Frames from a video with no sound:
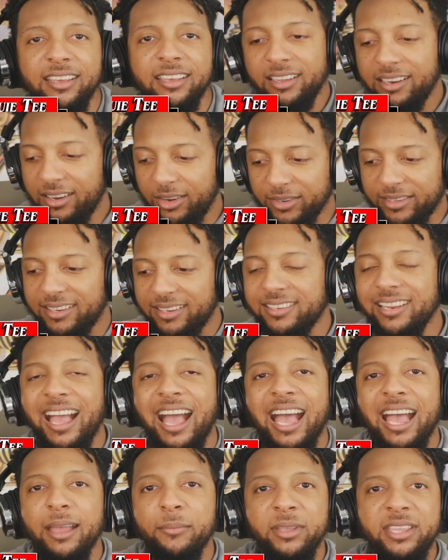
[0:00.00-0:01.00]
There was the
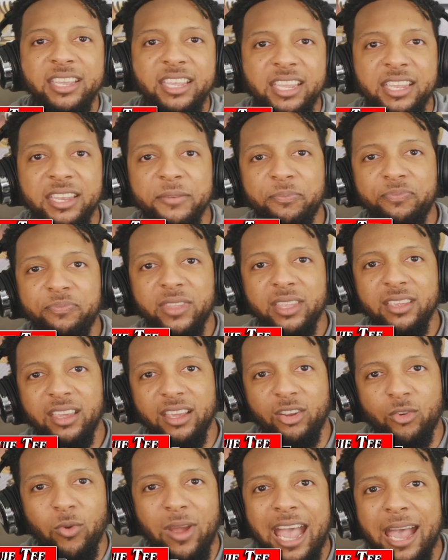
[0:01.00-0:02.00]
time he
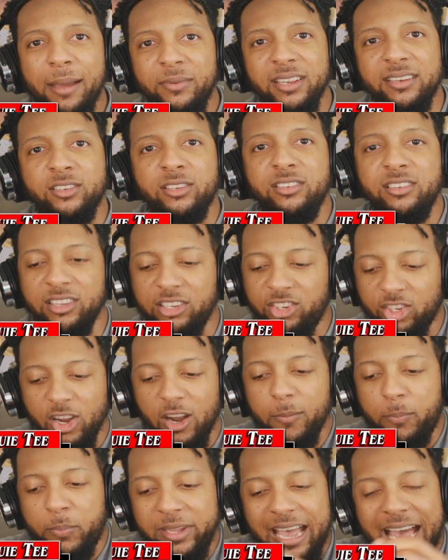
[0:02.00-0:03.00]
grabbed the
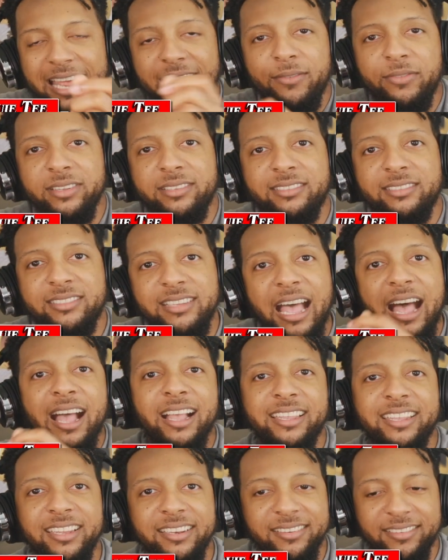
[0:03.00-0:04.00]
Sharpie out of his
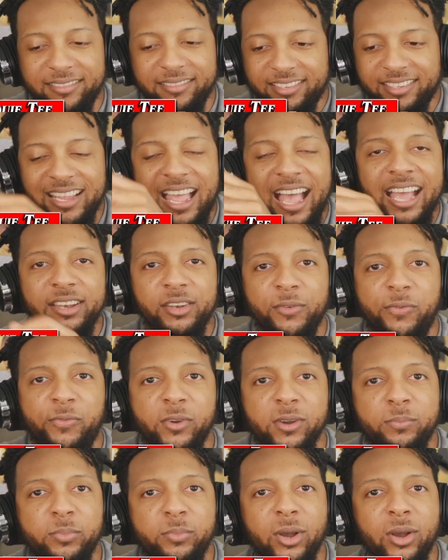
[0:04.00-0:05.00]
sock and signed the
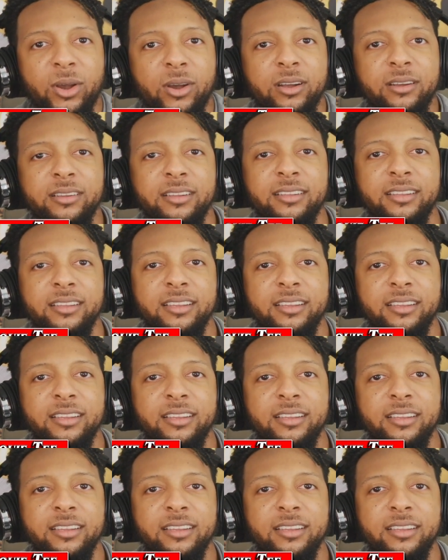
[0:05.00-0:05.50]
football.